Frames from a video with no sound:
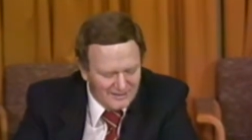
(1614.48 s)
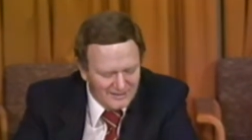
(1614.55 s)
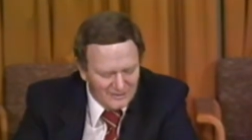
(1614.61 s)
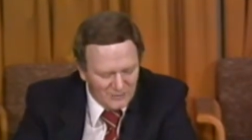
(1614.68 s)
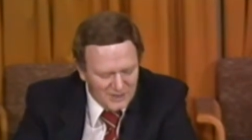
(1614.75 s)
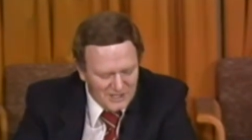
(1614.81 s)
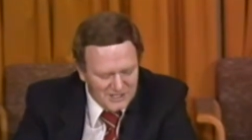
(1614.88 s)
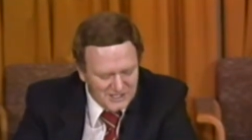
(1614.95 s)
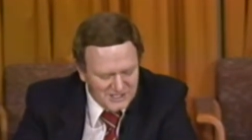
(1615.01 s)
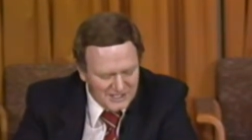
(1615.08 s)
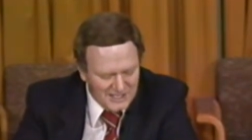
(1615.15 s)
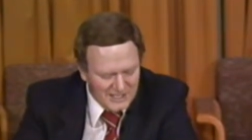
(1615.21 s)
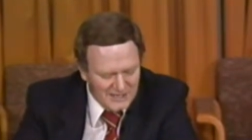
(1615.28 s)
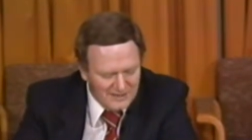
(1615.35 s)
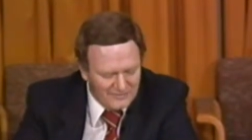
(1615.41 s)

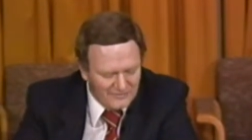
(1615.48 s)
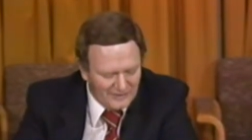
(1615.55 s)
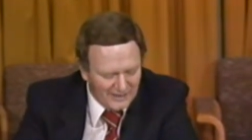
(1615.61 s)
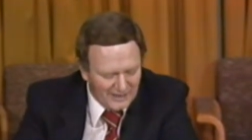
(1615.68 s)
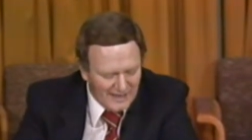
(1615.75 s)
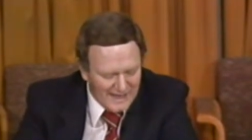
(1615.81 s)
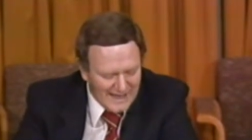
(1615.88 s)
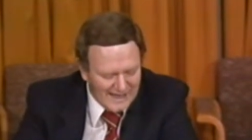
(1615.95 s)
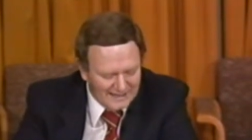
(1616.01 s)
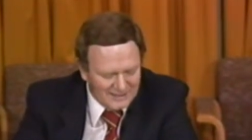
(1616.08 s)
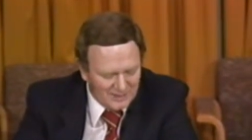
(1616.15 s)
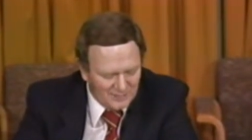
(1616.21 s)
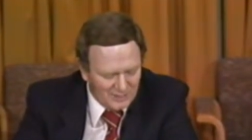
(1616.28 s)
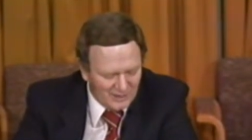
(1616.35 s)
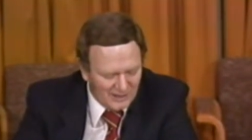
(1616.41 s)
receive and
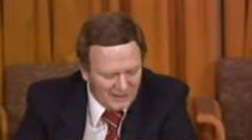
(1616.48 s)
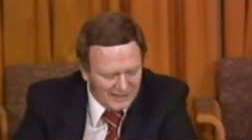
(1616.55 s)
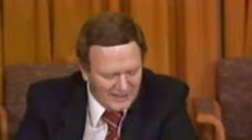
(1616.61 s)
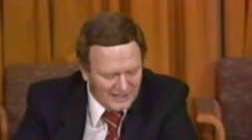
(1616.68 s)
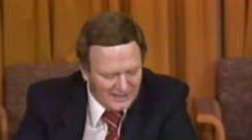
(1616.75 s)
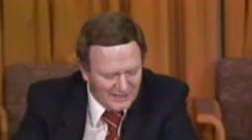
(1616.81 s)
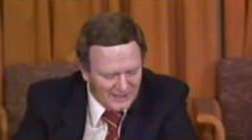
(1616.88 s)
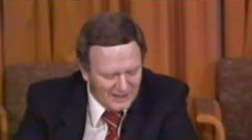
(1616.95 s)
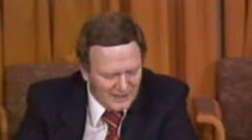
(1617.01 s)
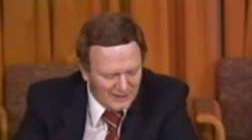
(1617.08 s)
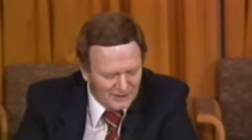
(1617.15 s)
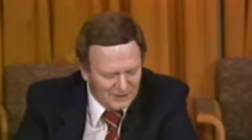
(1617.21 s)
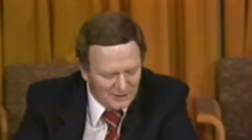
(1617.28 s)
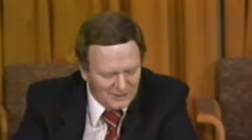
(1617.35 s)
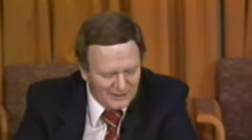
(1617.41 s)
act upon any
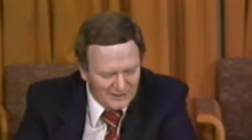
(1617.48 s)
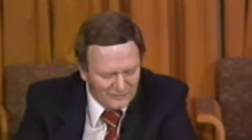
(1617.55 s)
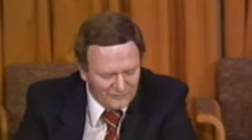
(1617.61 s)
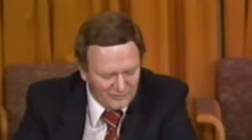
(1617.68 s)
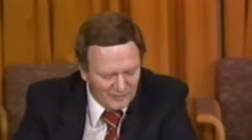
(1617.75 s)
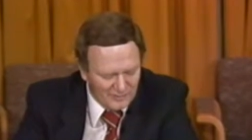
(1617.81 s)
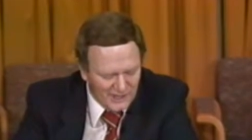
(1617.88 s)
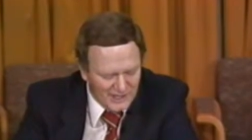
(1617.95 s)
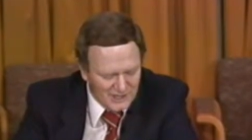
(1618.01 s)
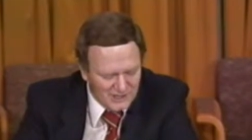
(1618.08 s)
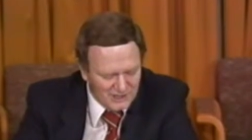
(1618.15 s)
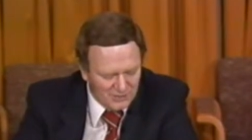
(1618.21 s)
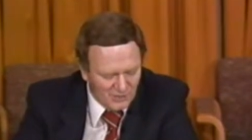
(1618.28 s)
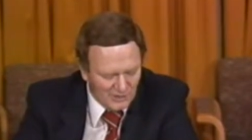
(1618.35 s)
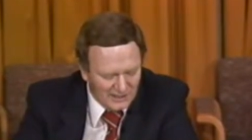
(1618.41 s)
other
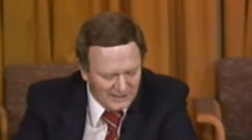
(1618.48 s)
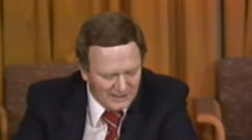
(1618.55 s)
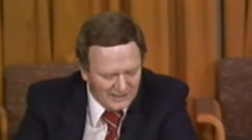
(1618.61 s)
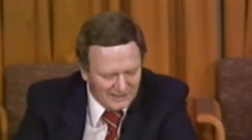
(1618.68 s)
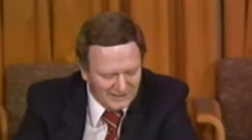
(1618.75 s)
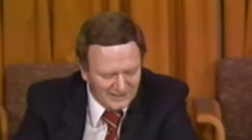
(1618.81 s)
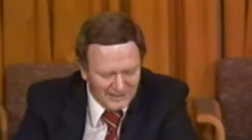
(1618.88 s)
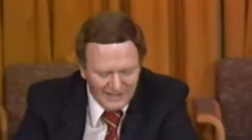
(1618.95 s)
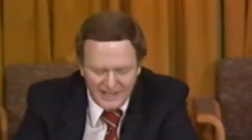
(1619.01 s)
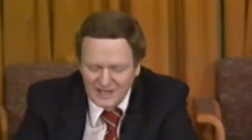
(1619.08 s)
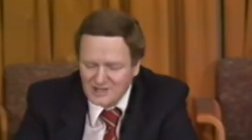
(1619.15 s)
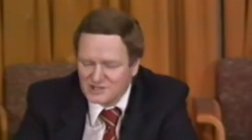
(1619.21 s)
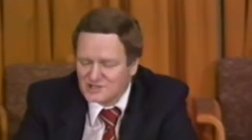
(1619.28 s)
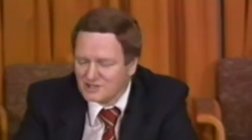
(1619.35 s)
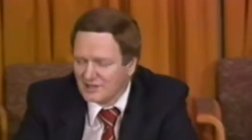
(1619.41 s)
information relating to
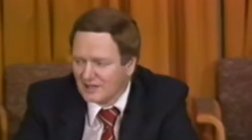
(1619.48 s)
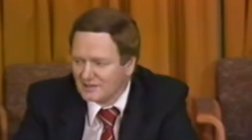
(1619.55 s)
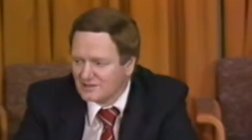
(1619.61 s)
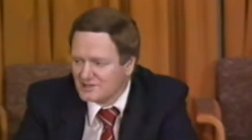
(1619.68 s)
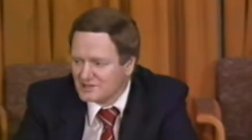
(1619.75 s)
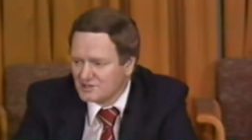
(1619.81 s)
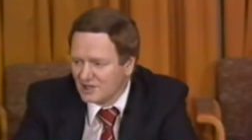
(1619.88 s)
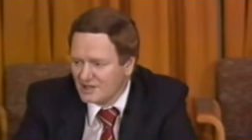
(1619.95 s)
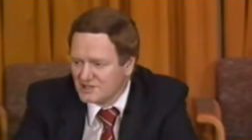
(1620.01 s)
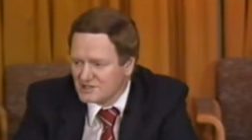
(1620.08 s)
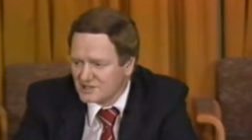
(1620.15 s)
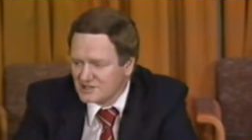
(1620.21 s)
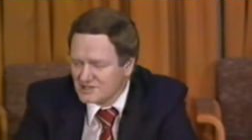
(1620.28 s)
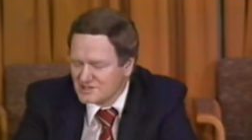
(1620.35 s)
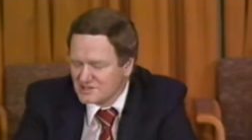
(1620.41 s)
age that the judge
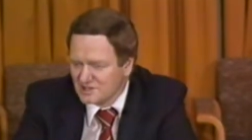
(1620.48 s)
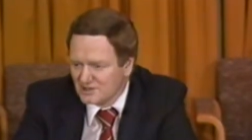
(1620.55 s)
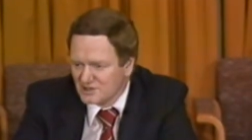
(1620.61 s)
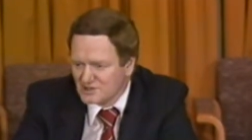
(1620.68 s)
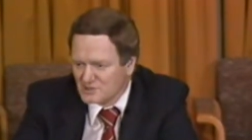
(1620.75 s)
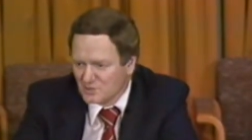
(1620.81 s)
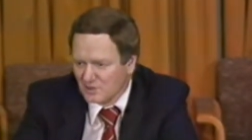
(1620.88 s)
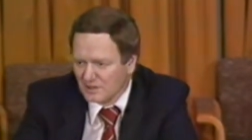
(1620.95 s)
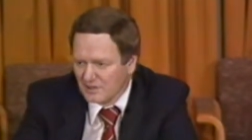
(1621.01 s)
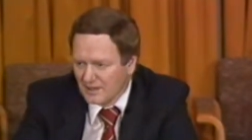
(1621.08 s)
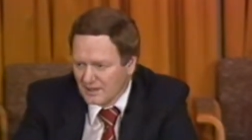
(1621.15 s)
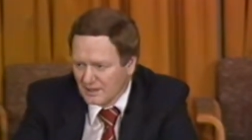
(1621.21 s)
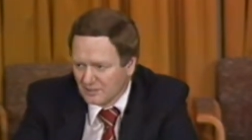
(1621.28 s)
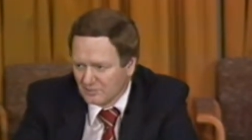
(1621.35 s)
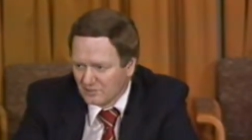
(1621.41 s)
considers
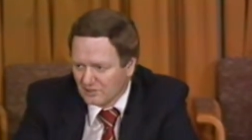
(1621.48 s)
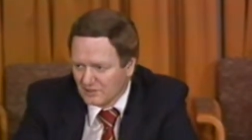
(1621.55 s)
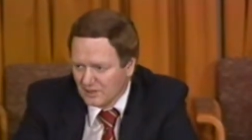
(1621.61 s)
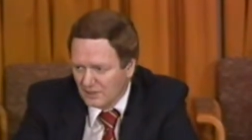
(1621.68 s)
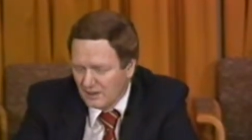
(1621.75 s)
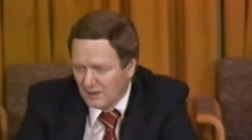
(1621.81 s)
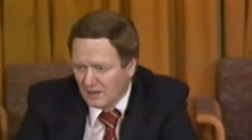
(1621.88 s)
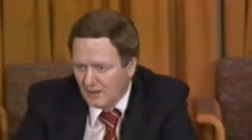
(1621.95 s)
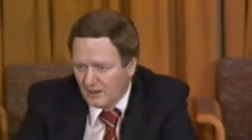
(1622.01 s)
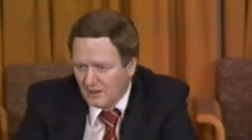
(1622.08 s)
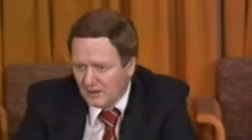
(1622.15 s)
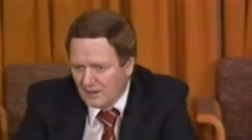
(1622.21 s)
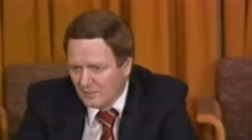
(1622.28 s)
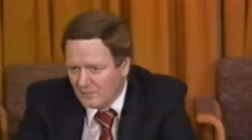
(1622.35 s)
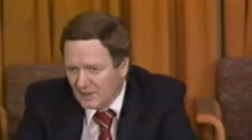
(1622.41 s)
reliable.
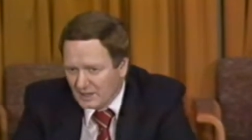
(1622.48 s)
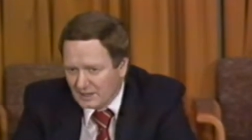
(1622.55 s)
Uh, by